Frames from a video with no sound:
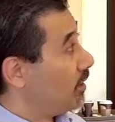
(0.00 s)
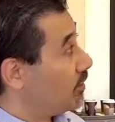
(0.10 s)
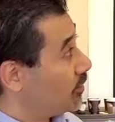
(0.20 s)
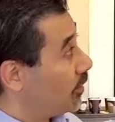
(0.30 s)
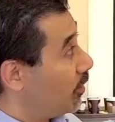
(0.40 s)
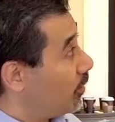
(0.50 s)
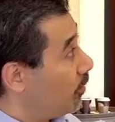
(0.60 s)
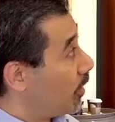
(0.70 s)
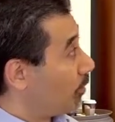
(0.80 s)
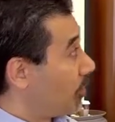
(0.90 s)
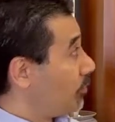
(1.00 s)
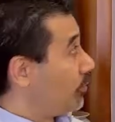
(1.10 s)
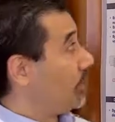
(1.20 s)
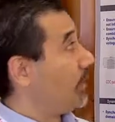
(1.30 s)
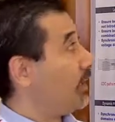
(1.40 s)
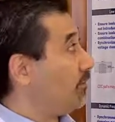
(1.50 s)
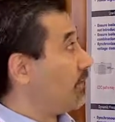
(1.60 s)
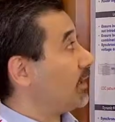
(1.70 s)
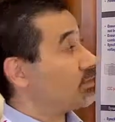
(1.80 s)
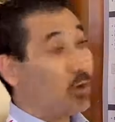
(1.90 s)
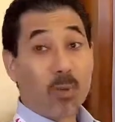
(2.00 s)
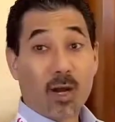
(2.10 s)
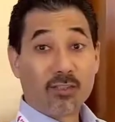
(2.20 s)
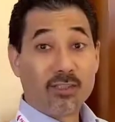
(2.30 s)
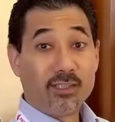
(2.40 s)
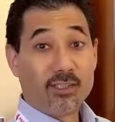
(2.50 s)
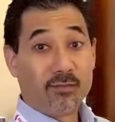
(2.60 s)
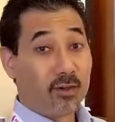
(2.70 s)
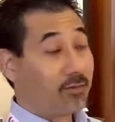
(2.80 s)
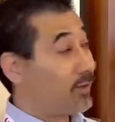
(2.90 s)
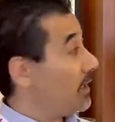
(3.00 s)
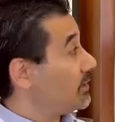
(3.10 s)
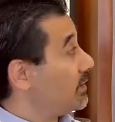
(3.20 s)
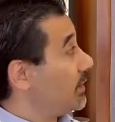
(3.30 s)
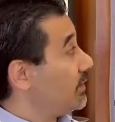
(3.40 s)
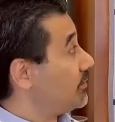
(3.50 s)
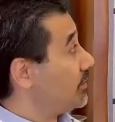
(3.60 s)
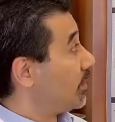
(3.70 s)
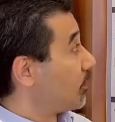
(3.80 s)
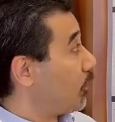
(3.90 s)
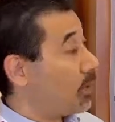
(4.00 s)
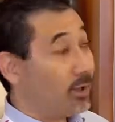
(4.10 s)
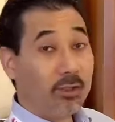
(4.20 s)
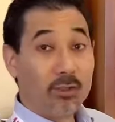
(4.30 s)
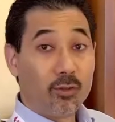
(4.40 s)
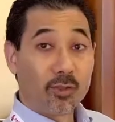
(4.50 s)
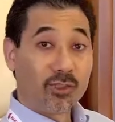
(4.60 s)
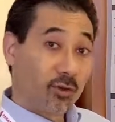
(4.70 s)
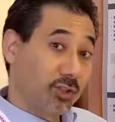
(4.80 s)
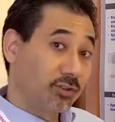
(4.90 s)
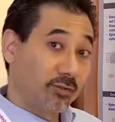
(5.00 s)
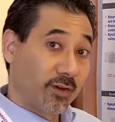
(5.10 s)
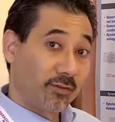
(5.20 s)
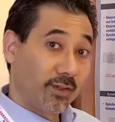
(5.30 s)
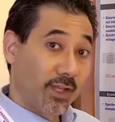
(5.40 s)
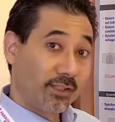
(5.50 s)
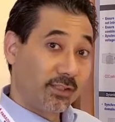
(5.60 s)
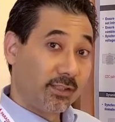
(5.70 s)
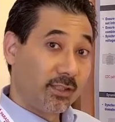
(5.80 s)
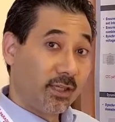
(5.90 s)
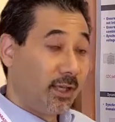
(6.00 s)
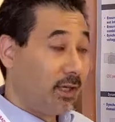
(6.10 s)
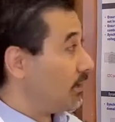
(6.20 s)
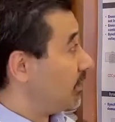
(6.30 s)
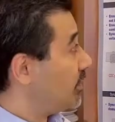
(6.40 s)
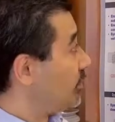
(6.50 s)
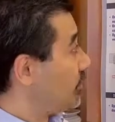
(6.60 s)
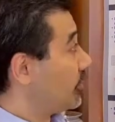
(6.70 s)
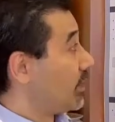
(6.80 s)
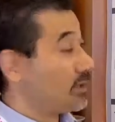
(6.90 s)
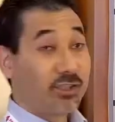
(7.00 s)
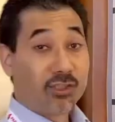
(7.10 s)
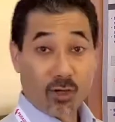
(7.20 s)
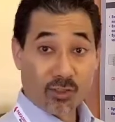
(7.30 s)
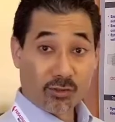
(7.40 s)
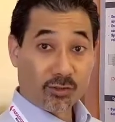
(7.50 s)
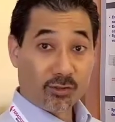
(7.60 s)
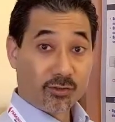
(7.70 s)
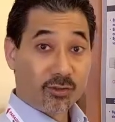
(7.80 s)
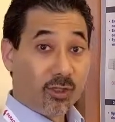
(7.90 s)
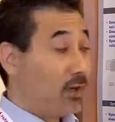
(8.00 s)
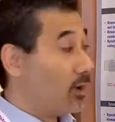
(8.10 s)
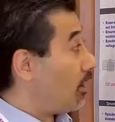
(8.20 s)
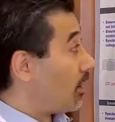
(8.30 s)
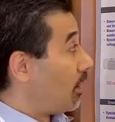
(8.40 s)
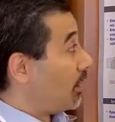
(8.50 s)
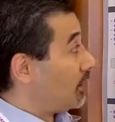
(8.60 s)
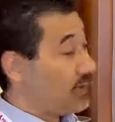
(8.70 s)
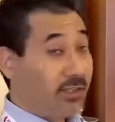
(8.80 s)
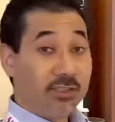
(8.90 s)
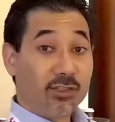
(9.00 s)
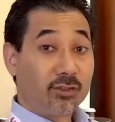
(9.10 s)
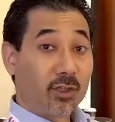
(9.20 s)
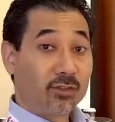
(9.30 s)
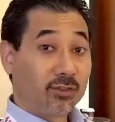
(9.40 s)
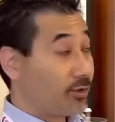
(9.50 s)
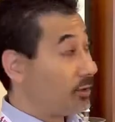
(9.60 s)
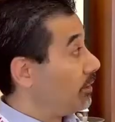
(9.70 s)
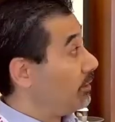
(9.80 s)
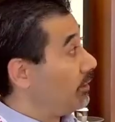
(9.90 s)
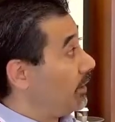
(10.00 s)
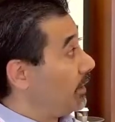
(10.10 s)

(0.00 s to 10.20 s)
So what we're doing in advanced low power CDC verification is to, number one, do a structural verification to ensure that the structures CDC structures are good.